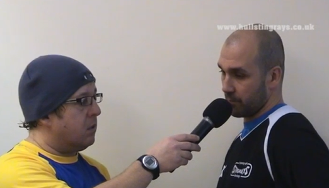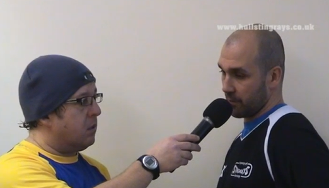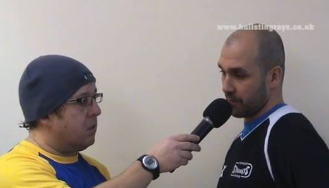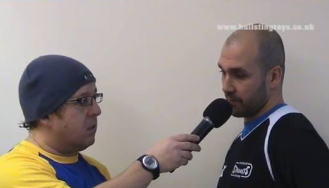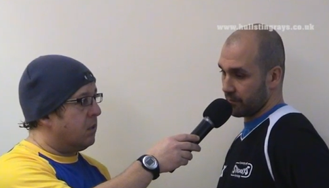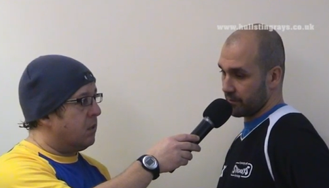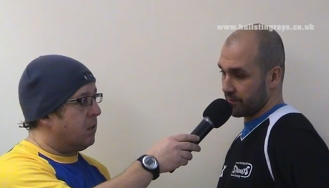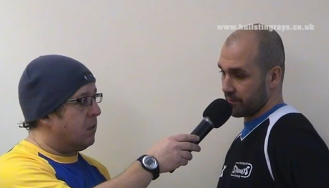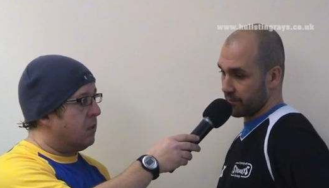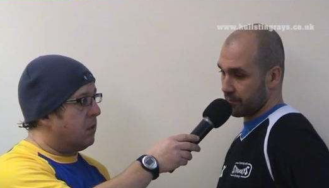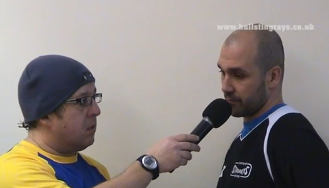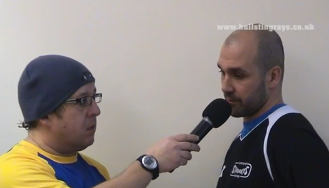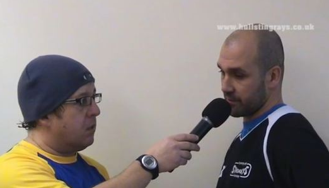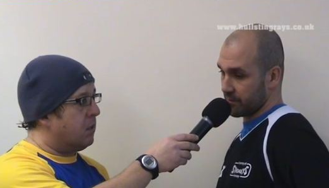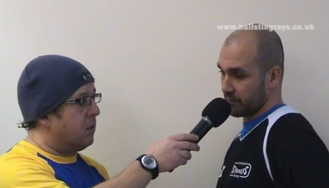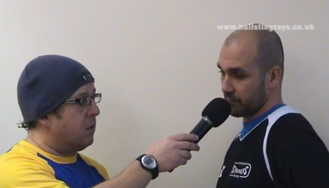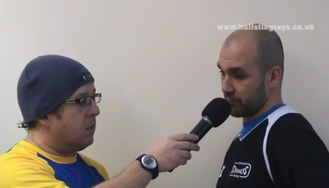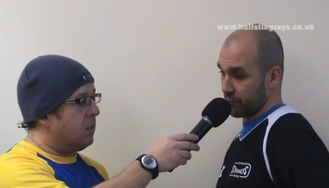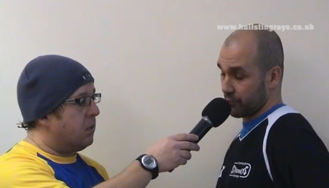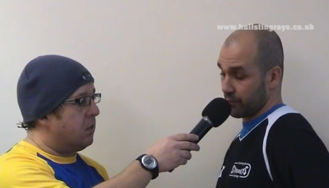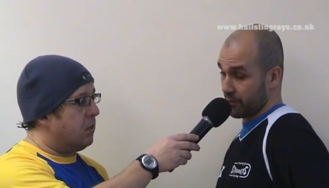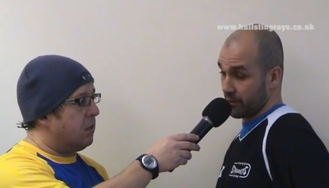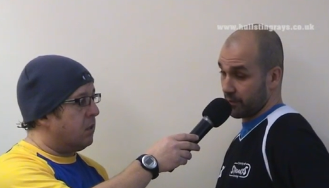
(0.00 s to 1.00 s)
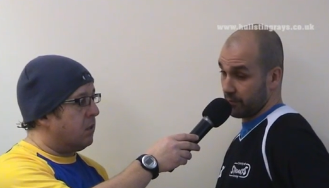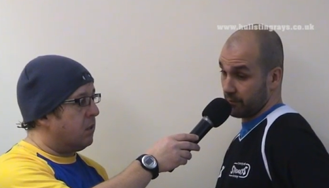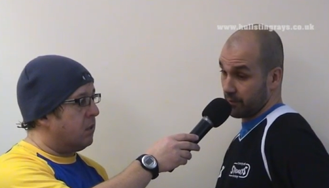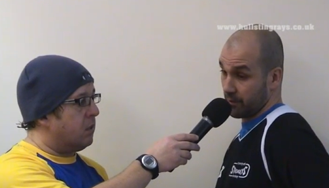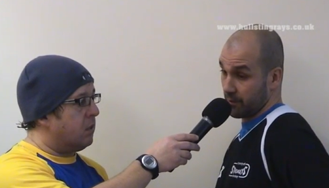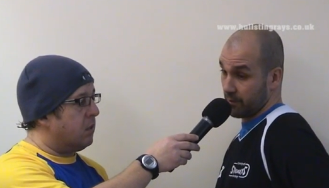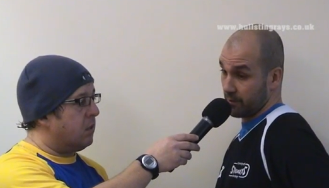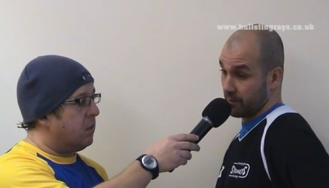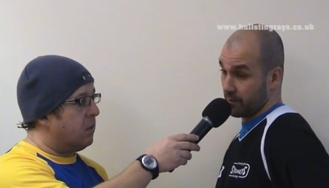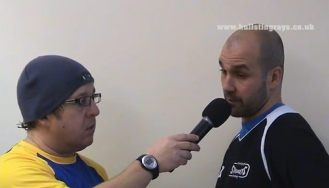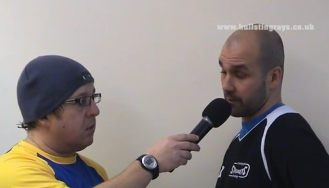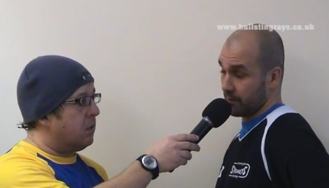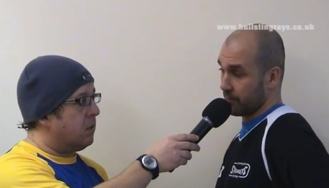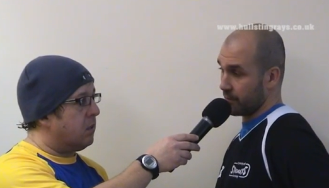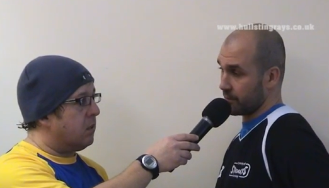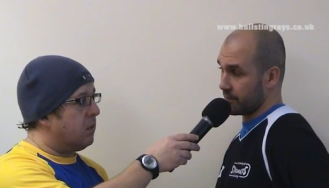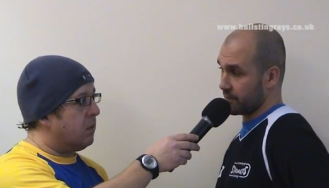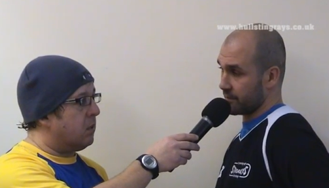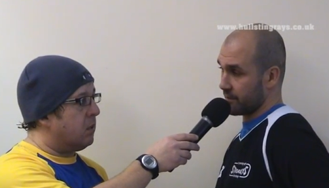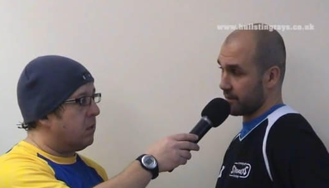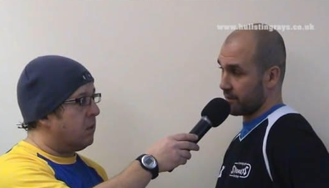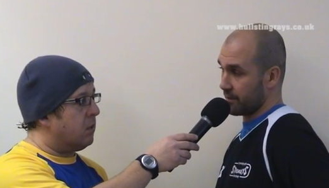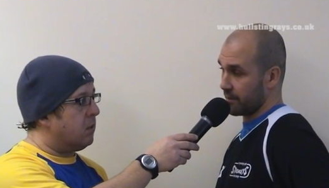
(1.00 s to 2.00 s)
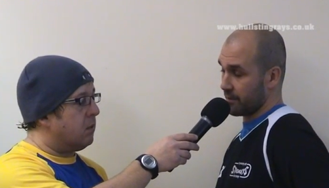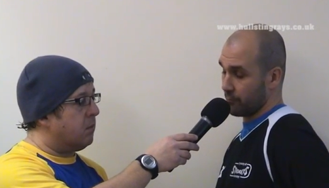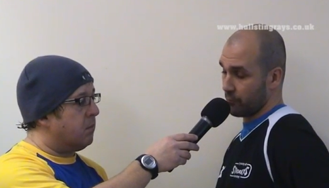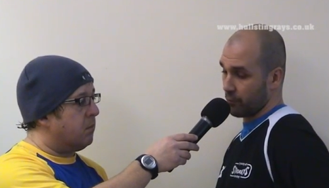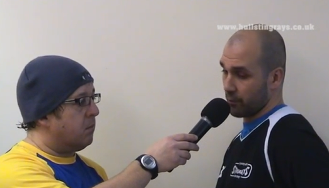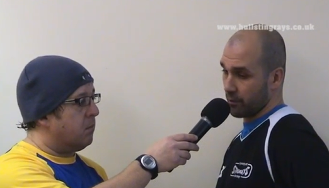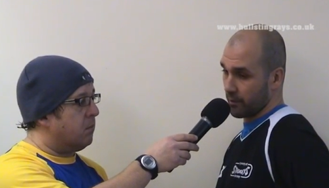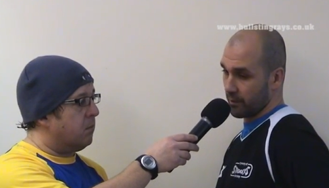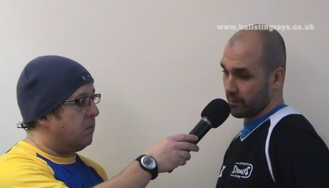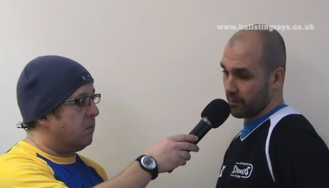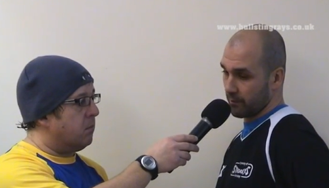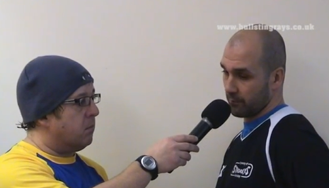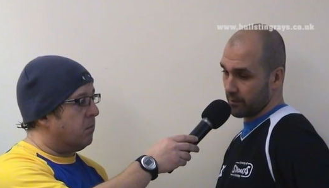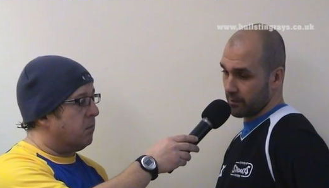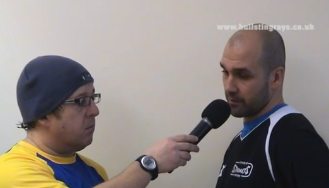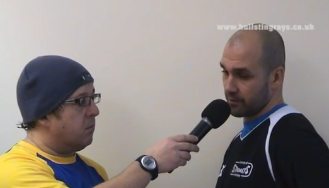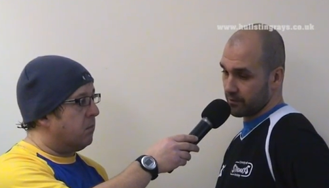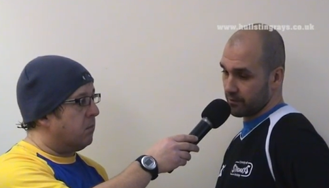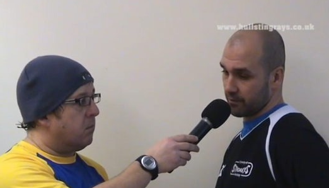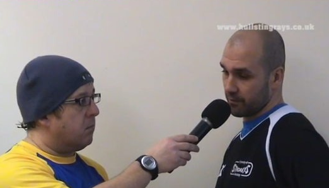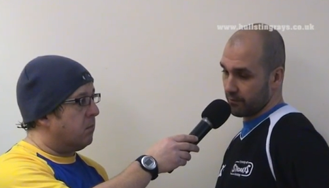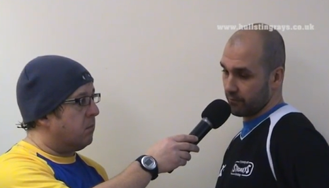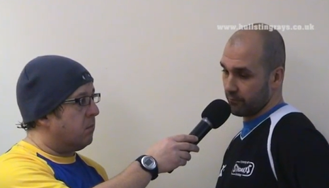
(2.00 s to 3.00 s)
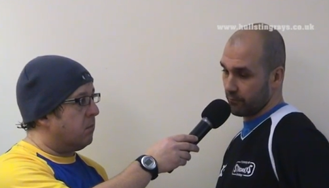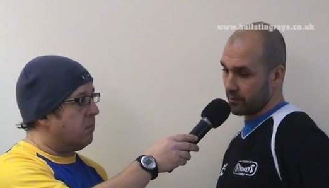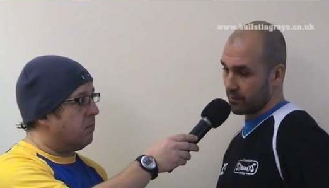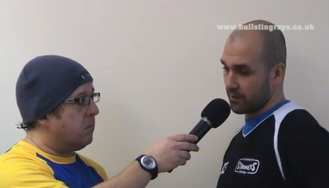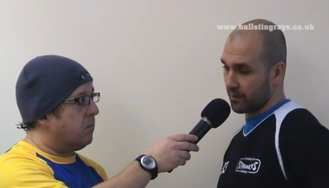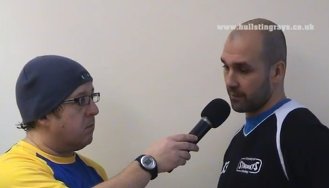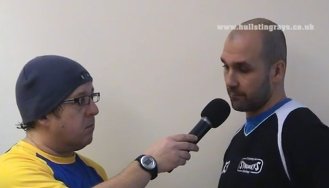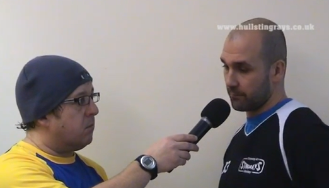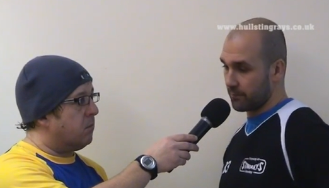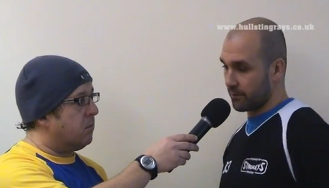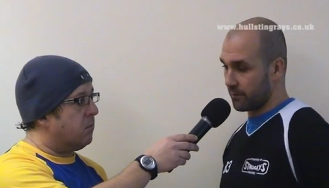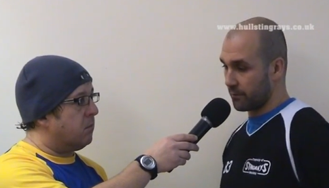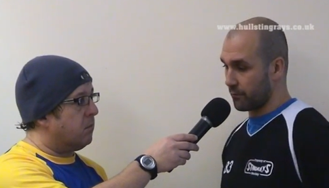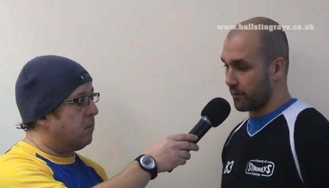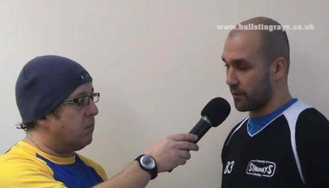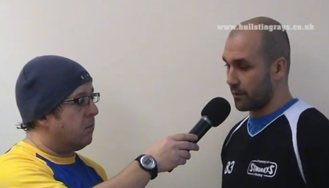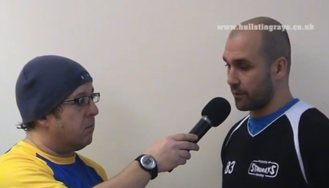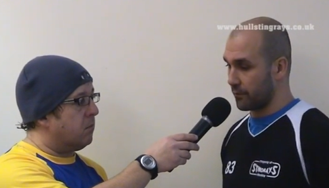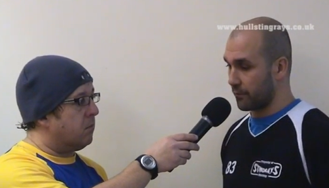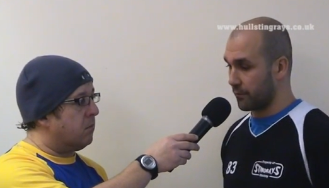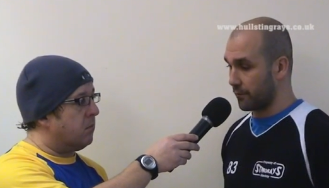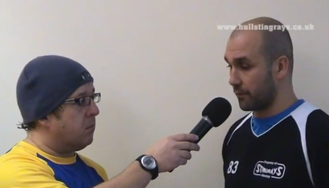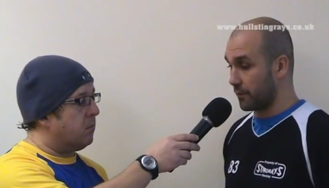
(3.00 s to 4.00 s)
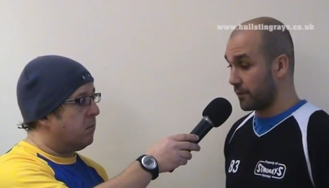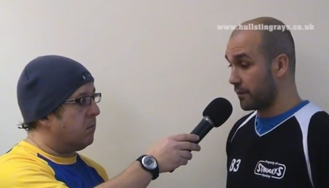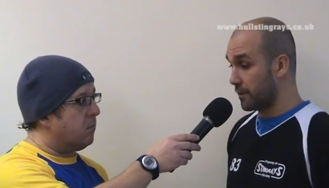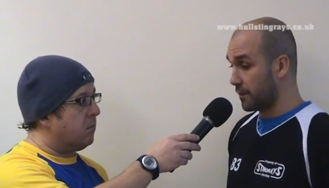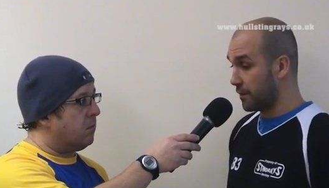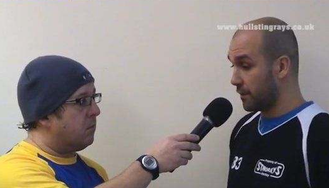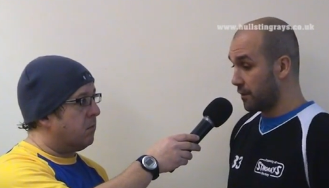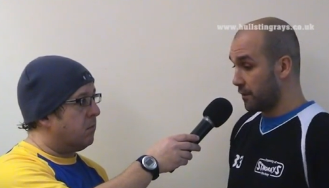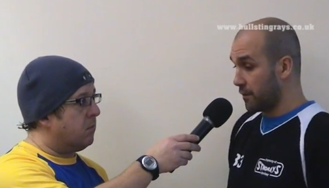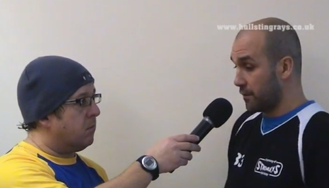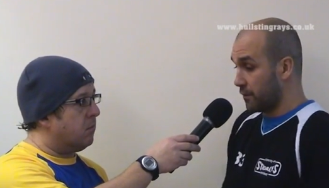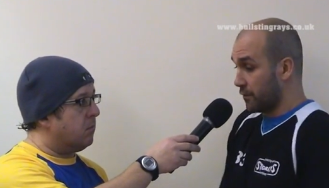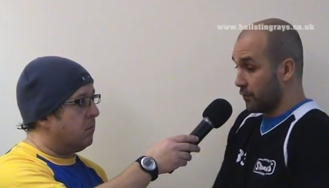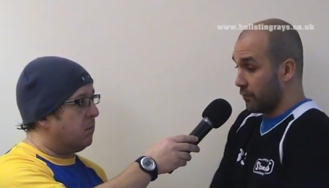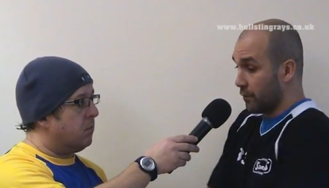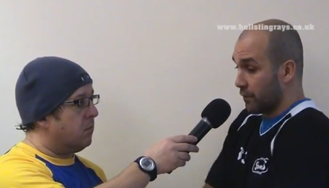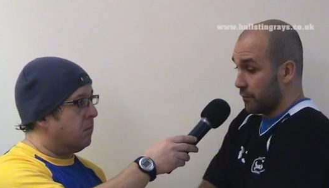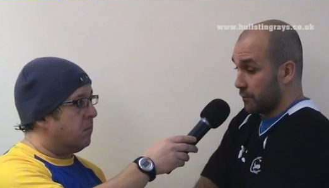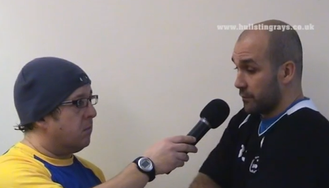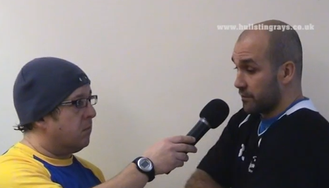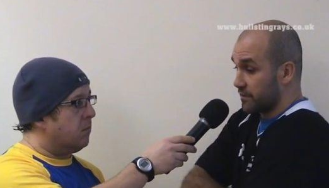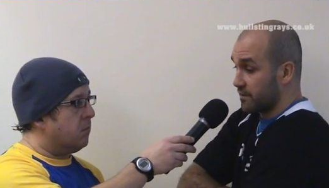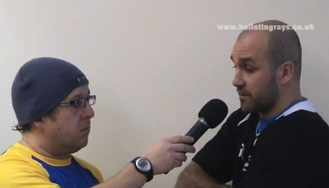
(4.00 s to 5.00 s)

Speaker 1: obviously, it wasn't pretty. We had another one Saturday morning. I made sure everyone came to the rink early. No one was